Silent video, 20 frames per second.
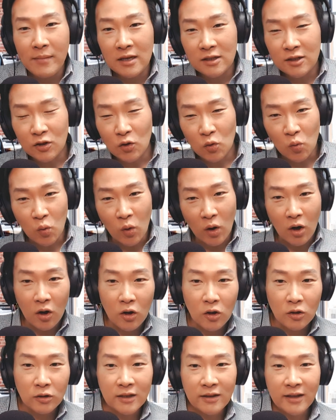the
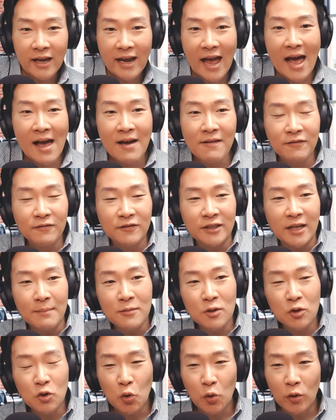world and they have some
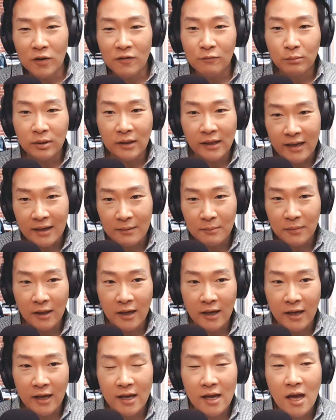sort of bling
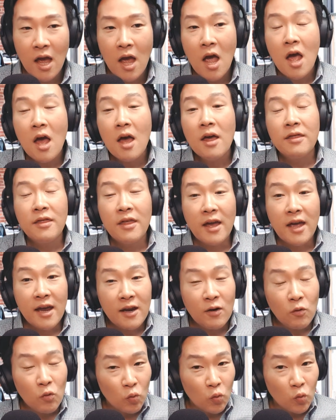bling, they
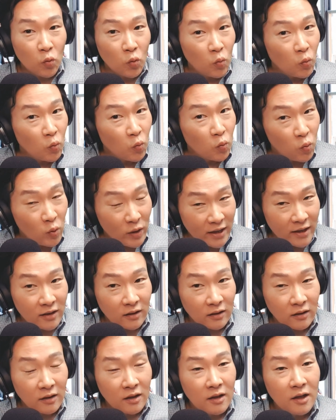
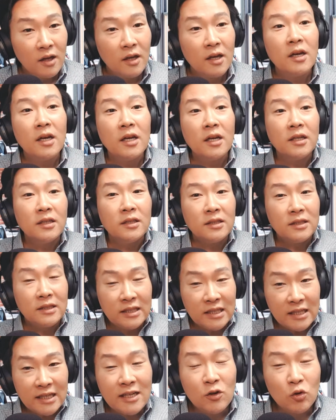will
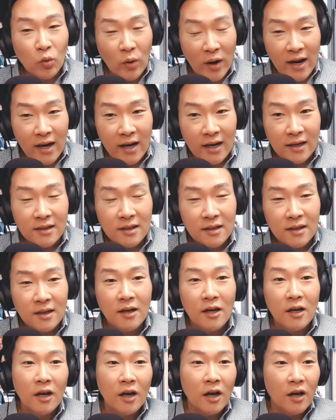degrade
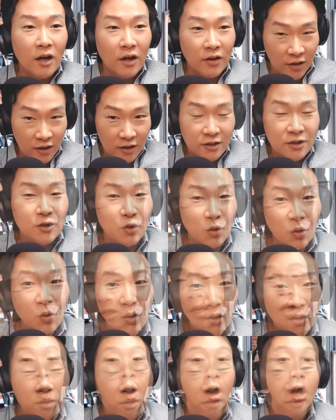the
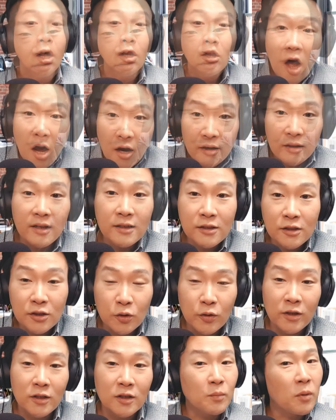school. A lot of these
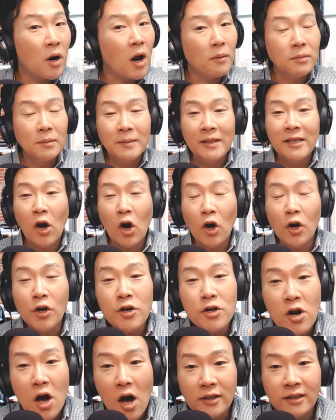students probably are
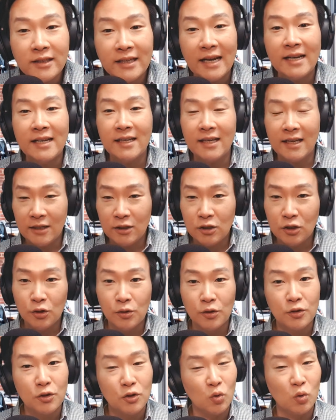not getting
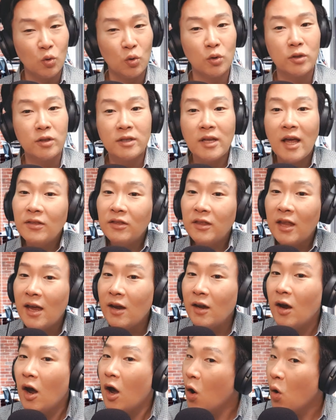into the schools that
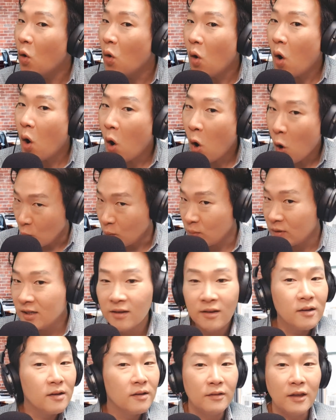they
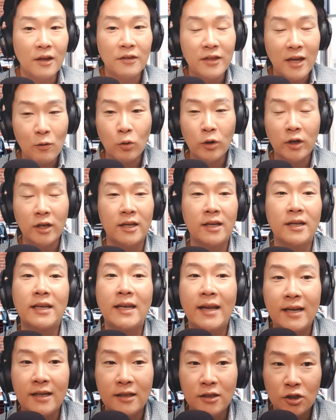hoped that they were going to
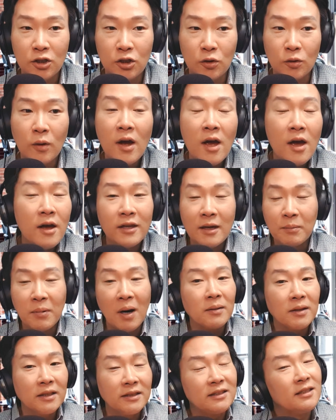get into. They
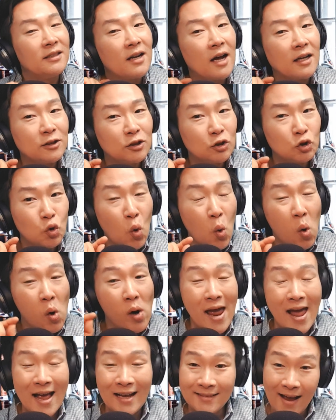probably did not
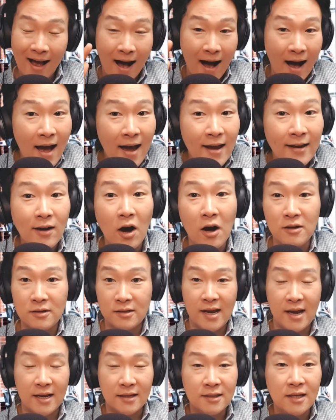score as high
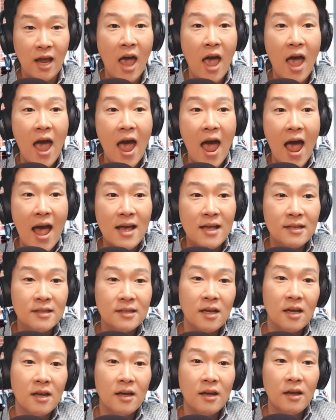on tests
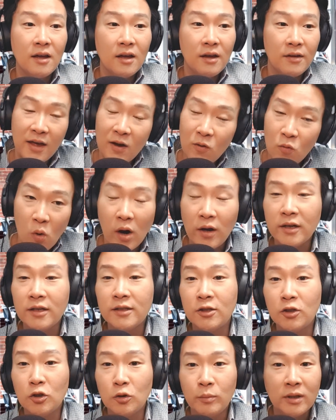as they
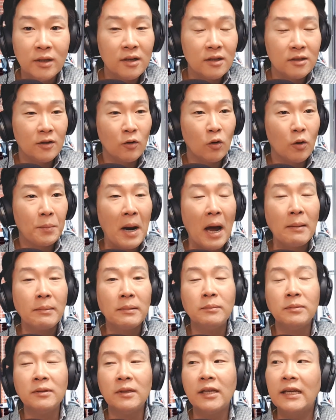wanted to because there were
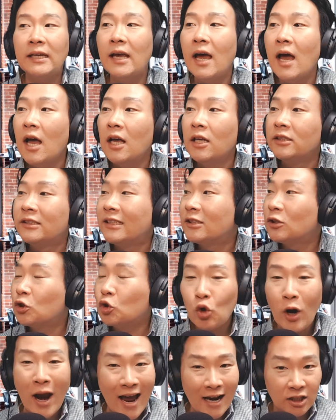probably
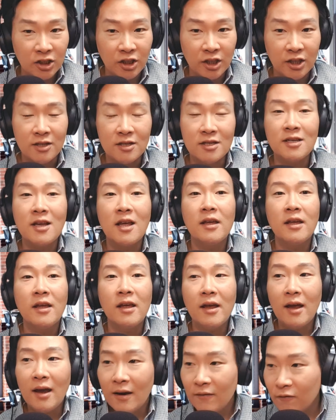distractions
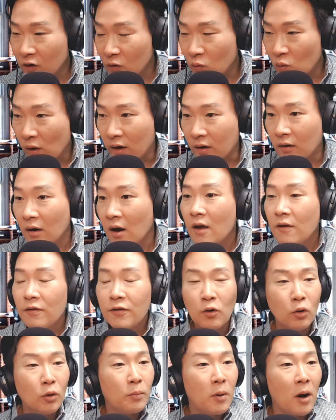everywhere.
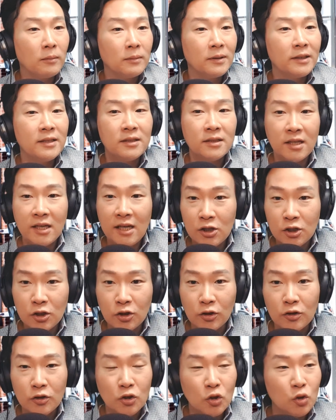There were probably
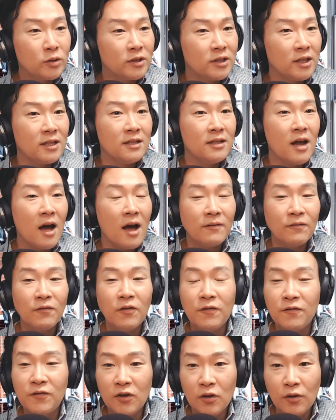teachers who did not
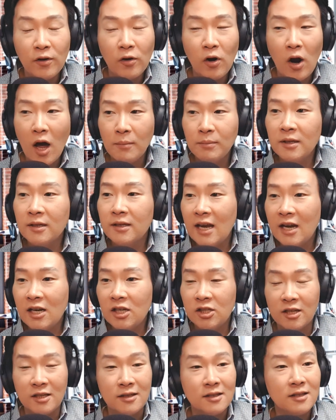fulfill their
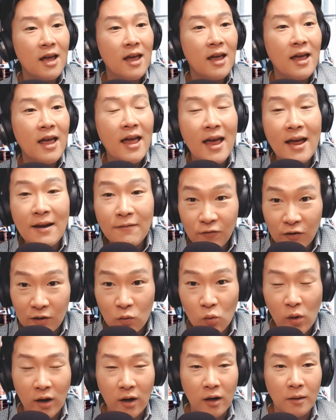obligations
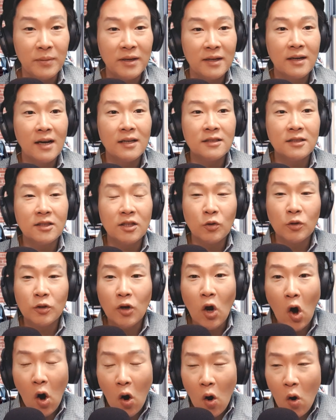everywhere because there
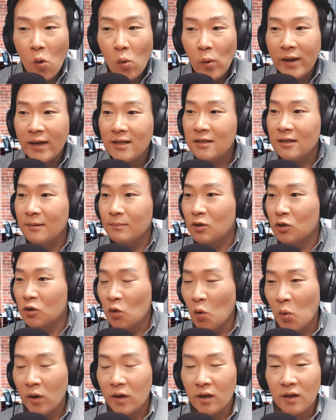were always some
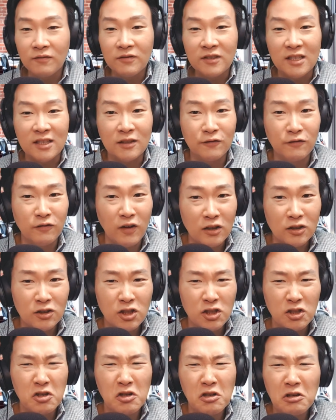sort of
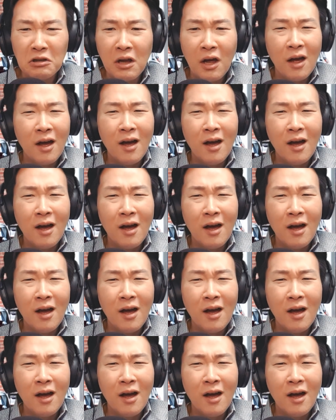dysfunctional